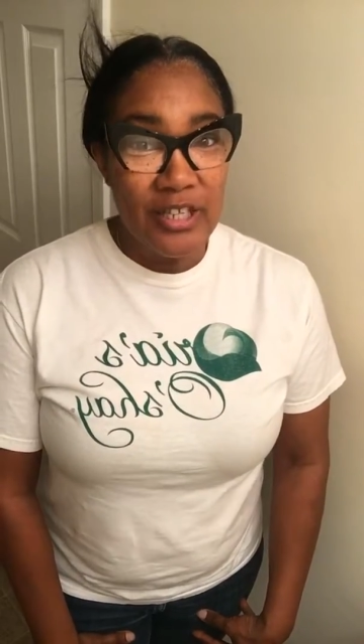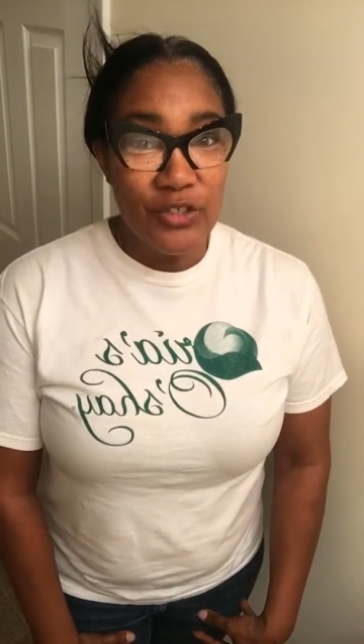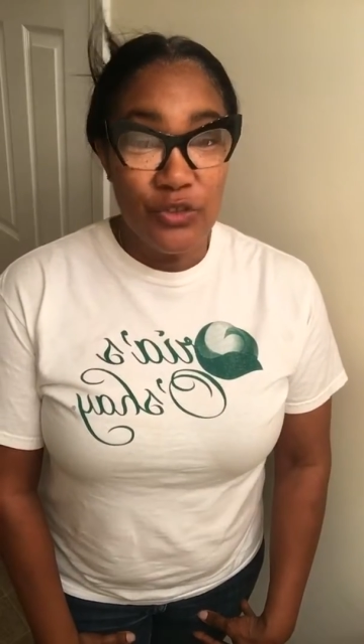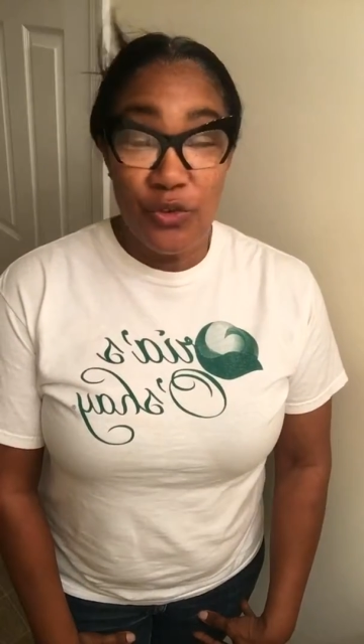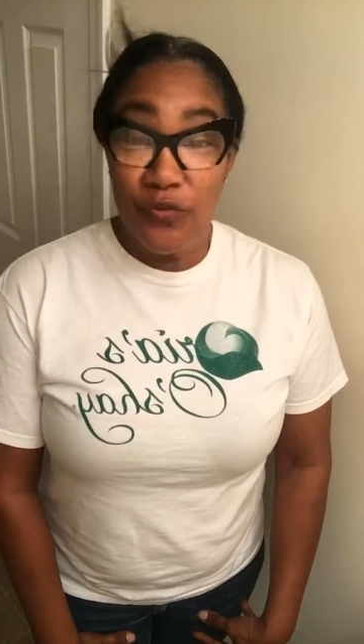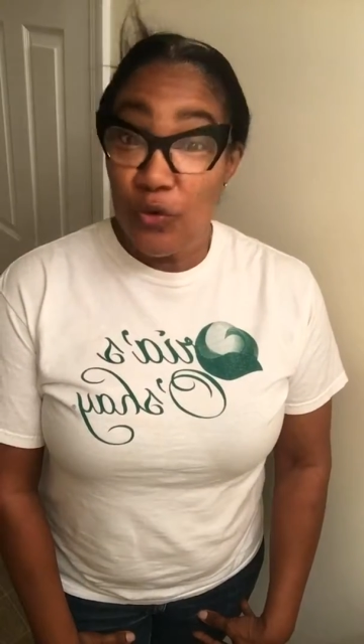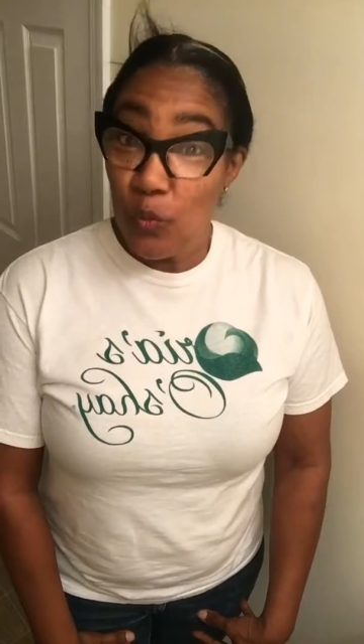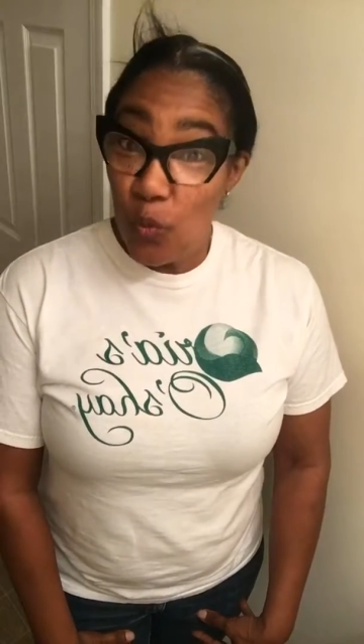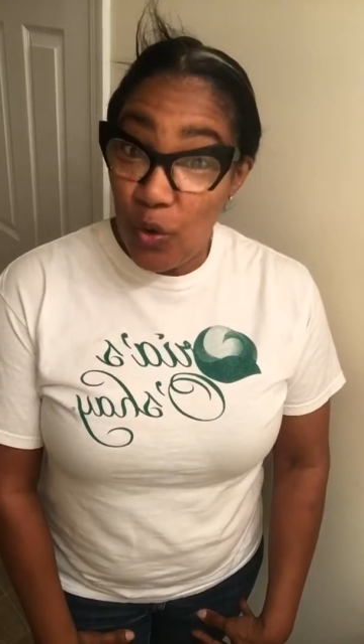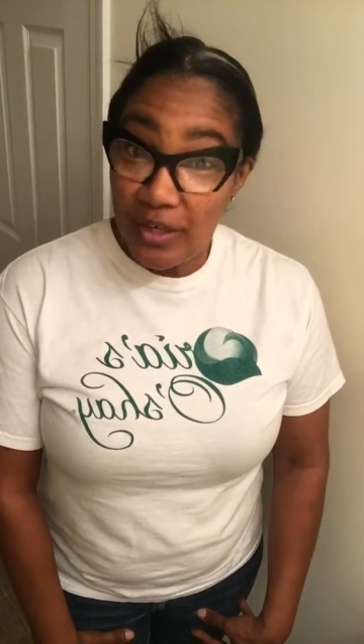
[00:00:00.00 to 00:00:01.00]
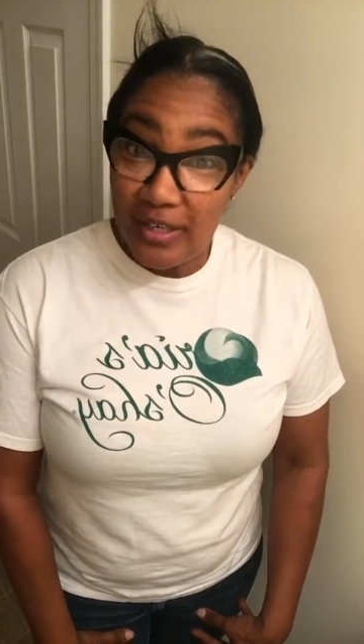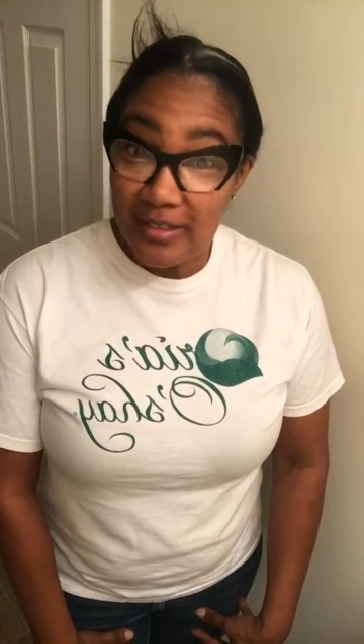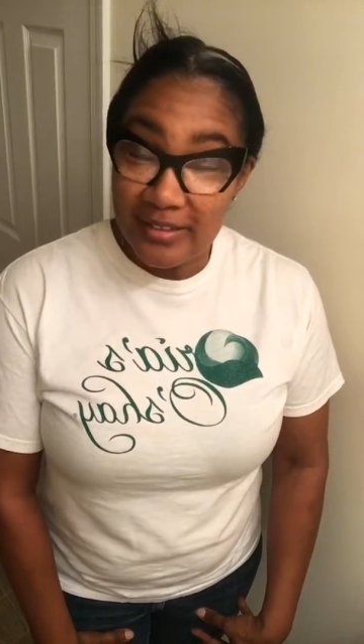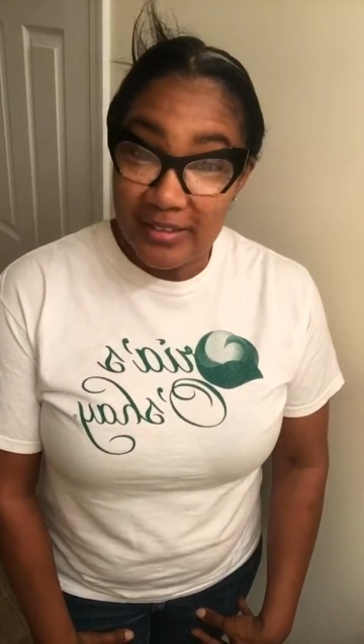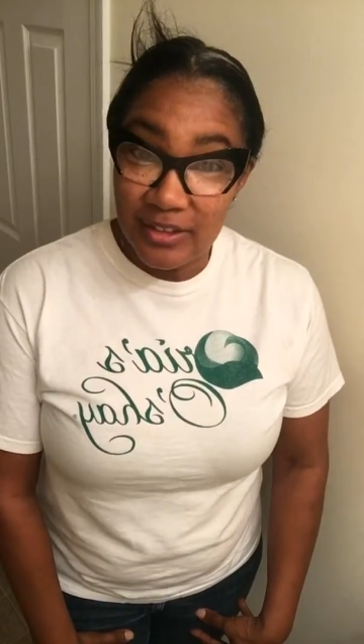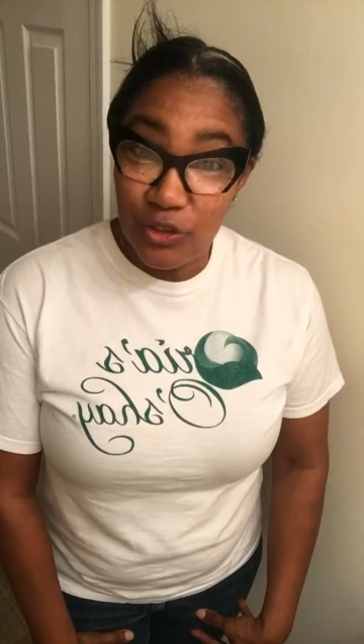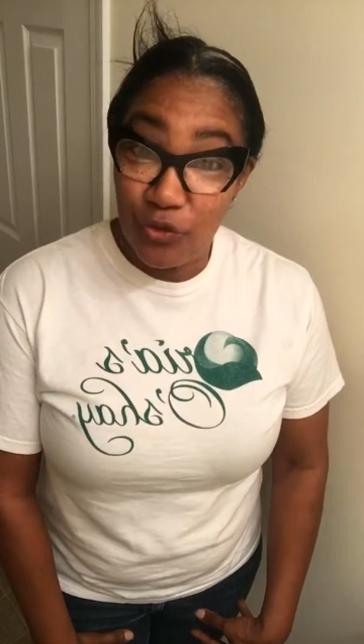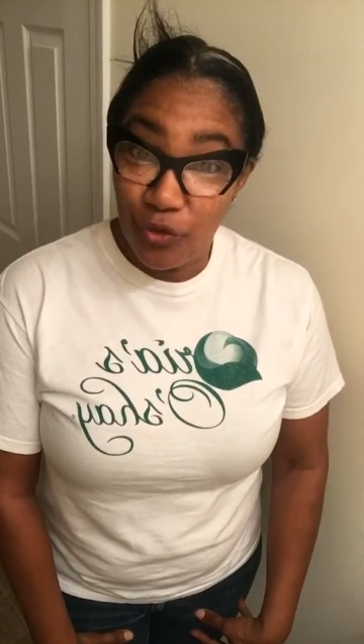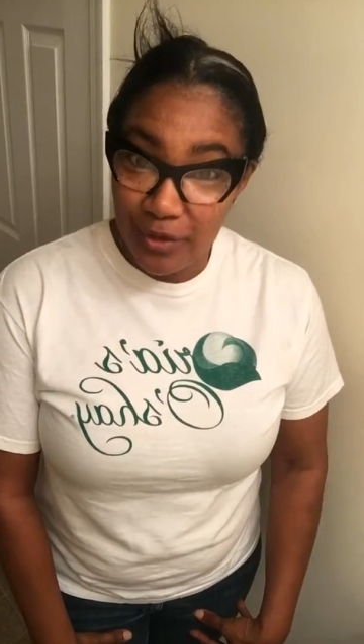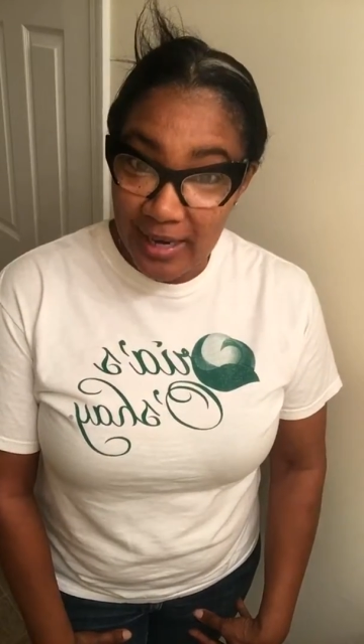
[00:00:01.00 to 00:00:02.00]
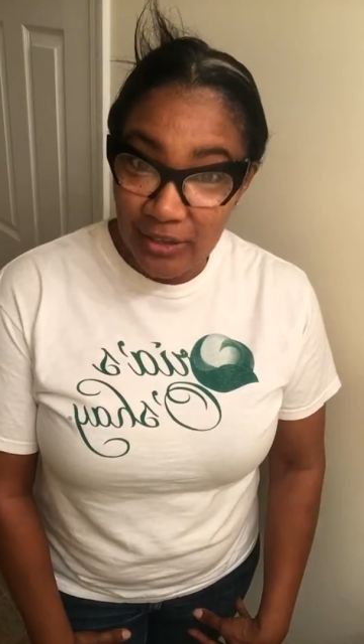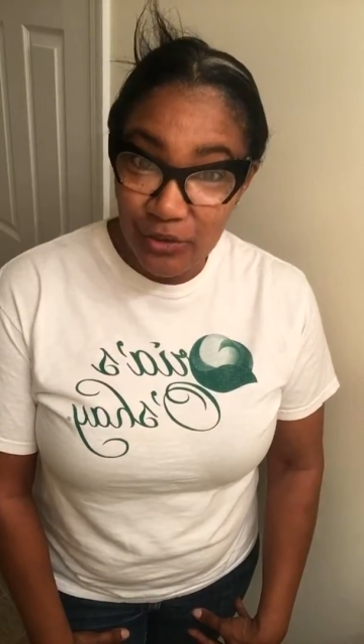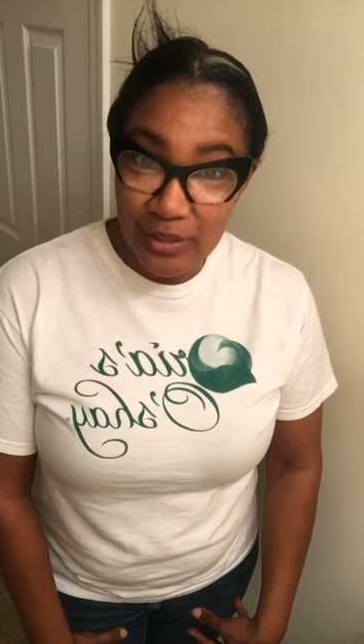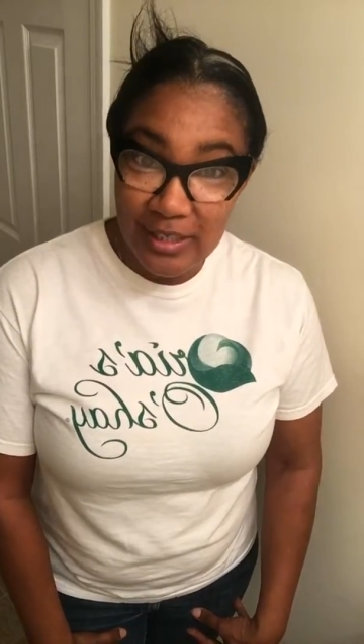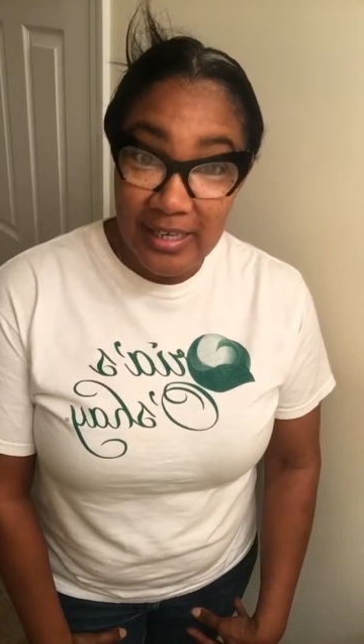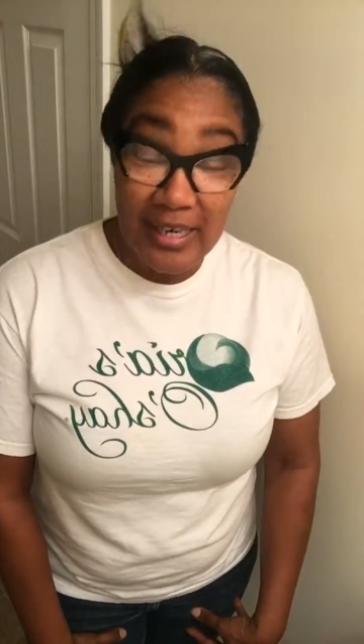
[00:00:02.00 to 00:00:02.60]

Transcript: So if you want it to grow naturally